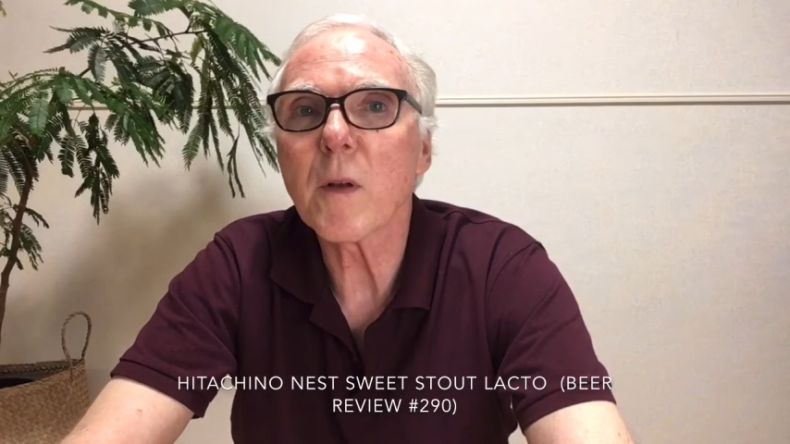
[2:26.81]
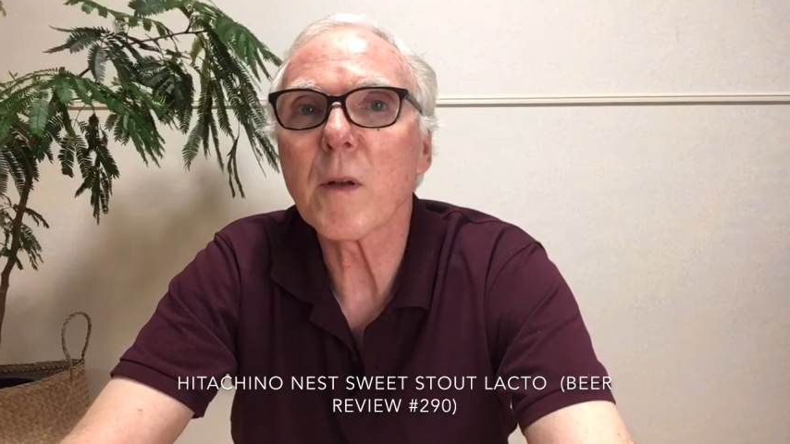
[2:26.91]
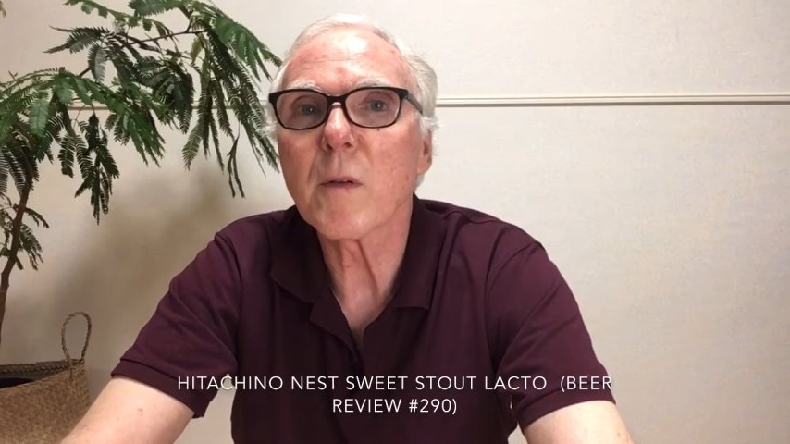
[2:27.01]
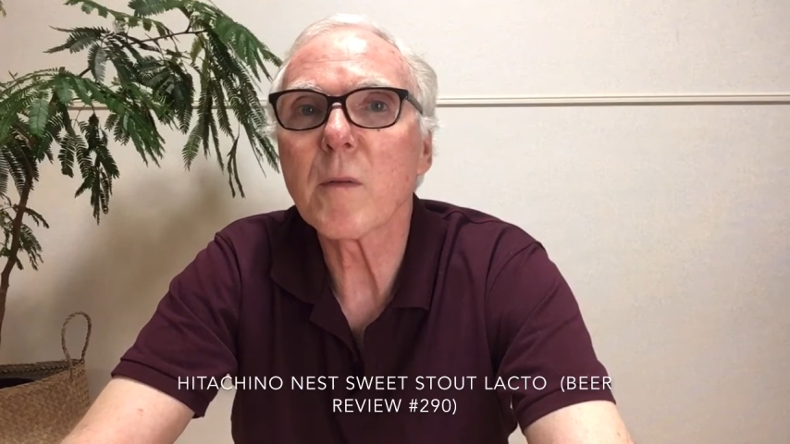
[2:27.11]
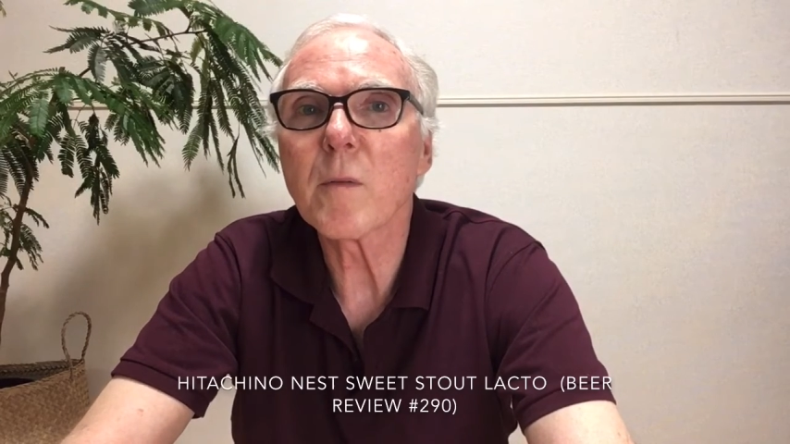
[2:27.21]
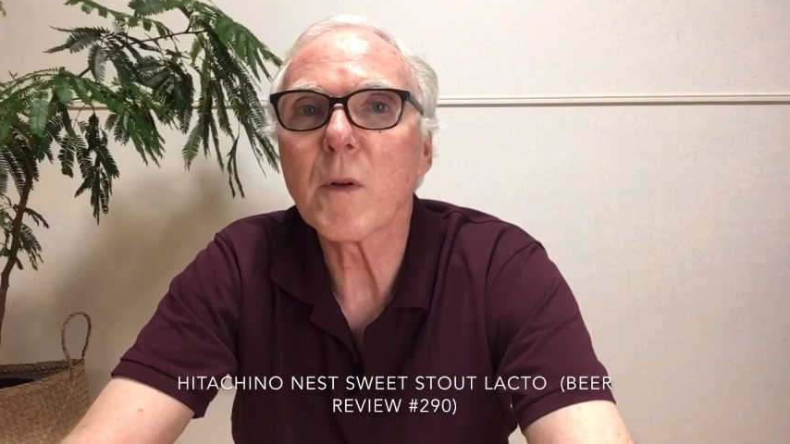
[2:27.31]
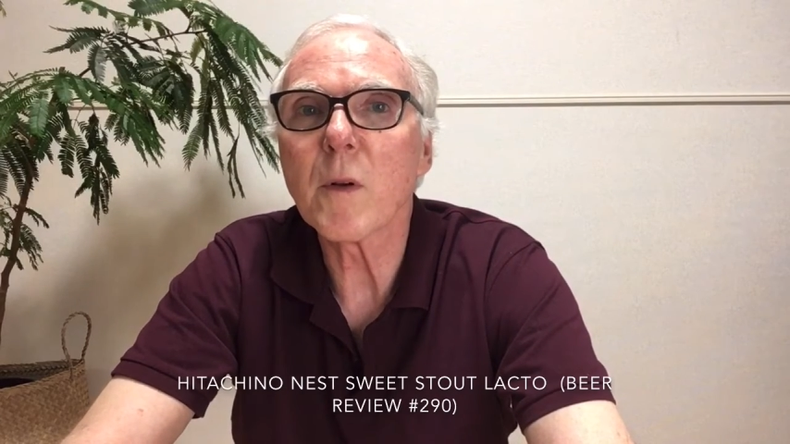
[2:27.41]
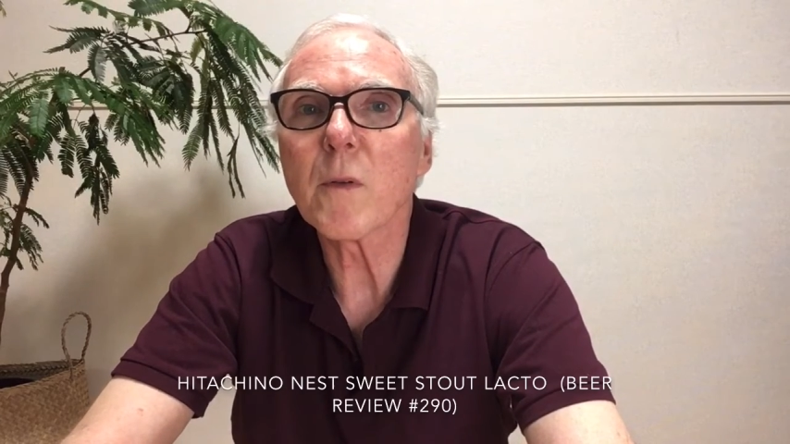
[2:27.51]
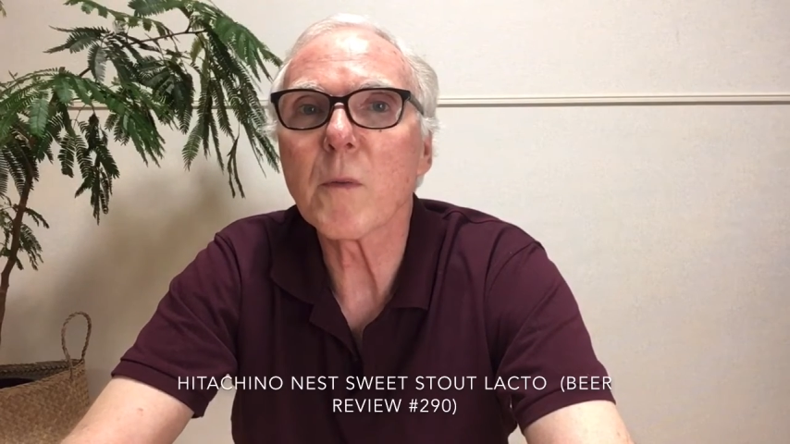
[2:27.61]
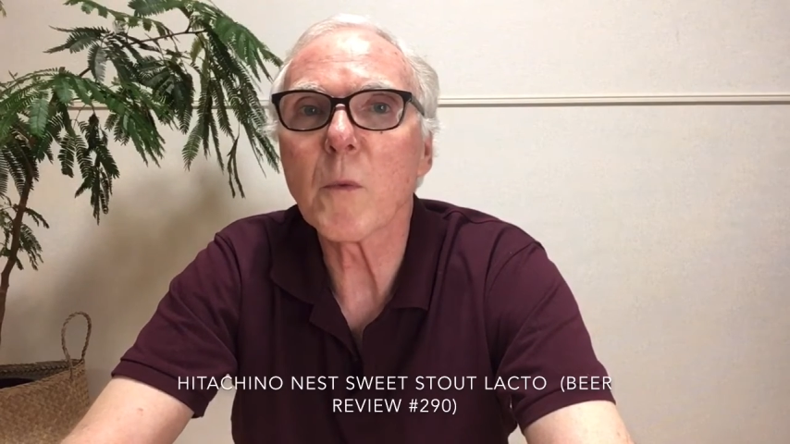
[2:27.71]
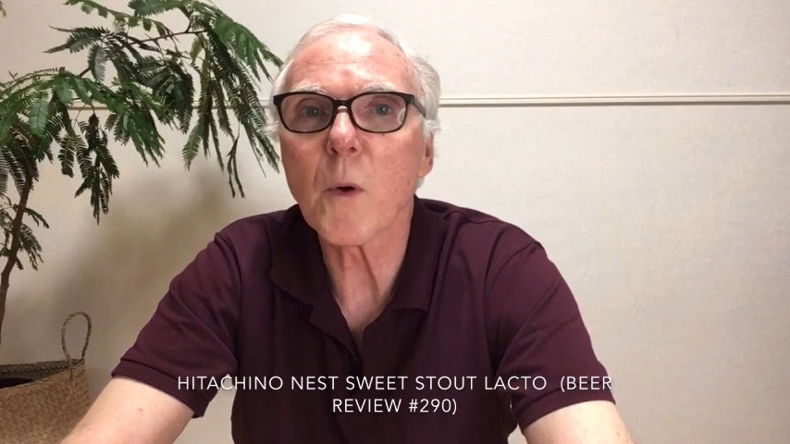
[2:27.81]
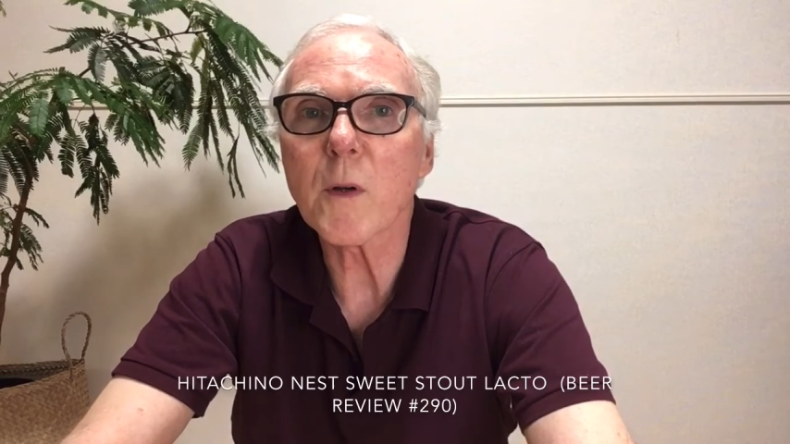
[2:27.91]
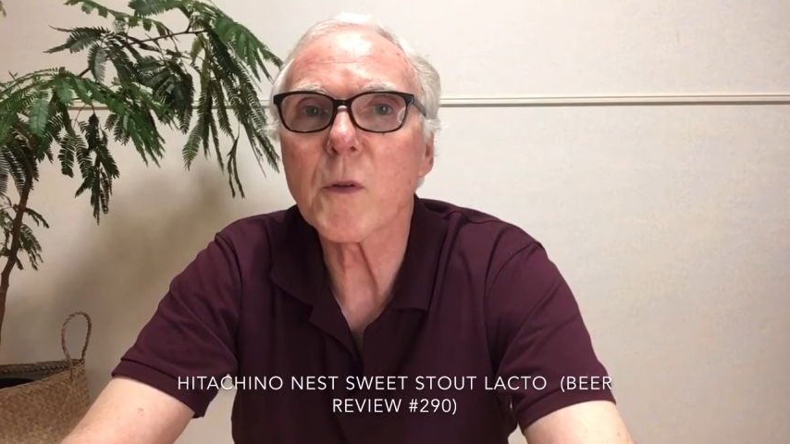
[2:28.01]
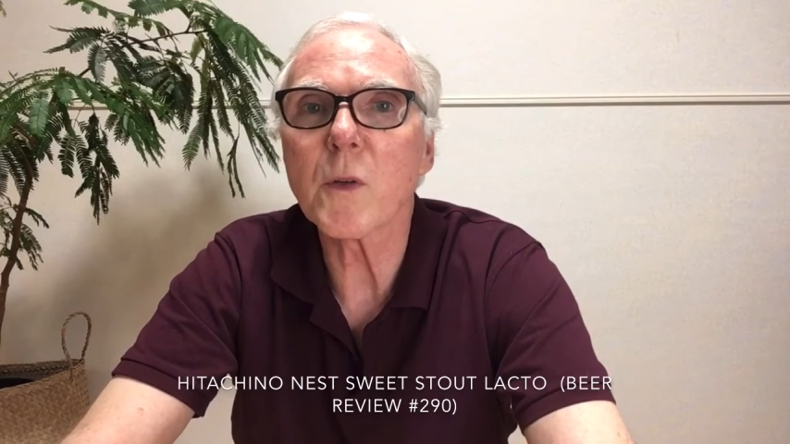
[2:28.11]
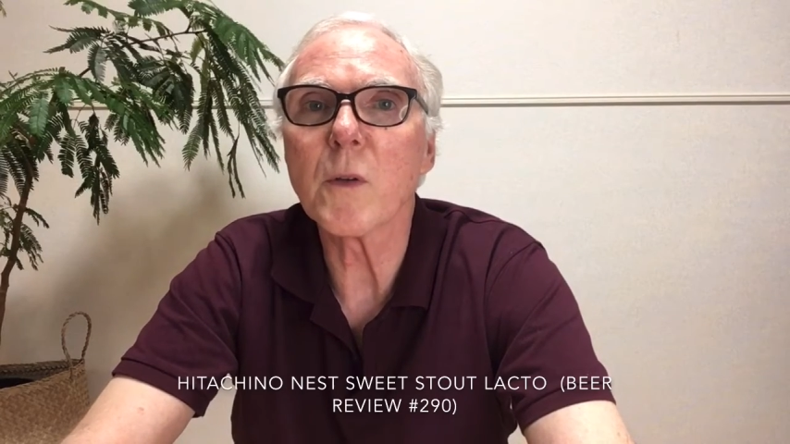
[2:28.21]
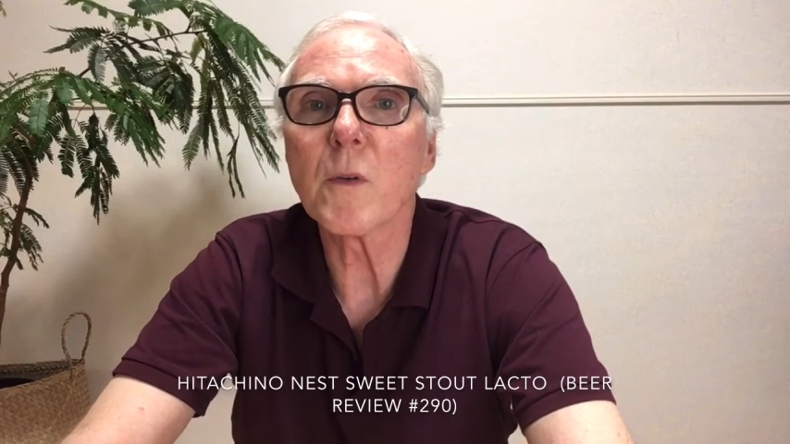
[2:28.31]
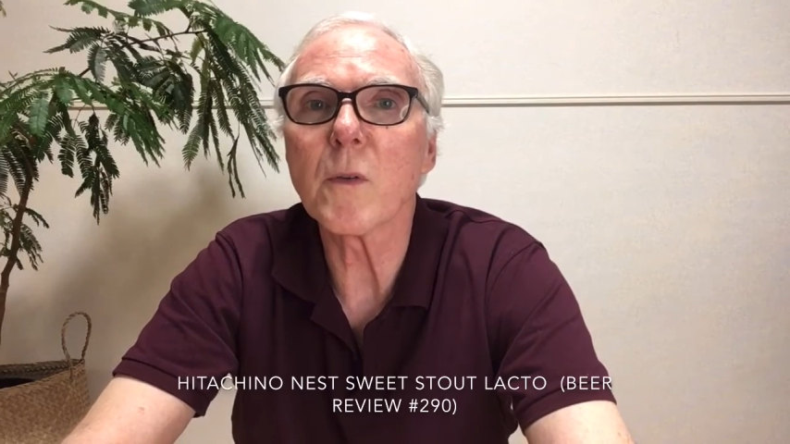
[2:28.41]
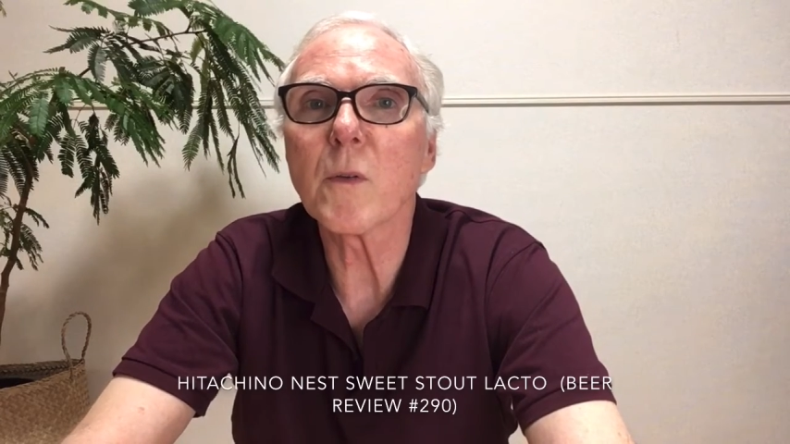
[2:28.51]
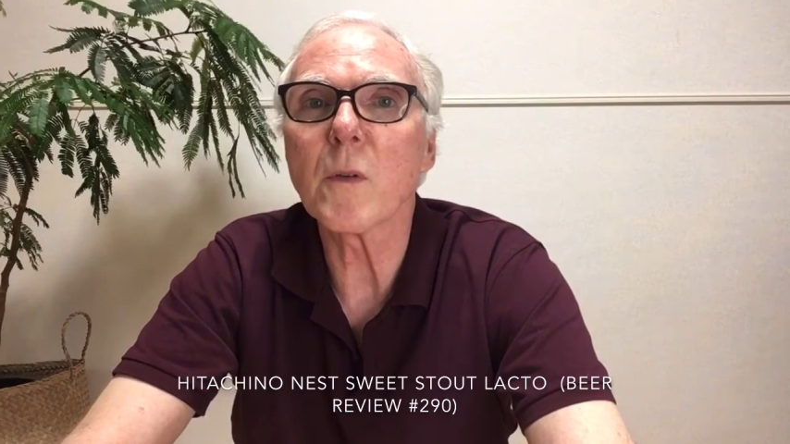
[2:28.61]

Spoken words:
on, some questions.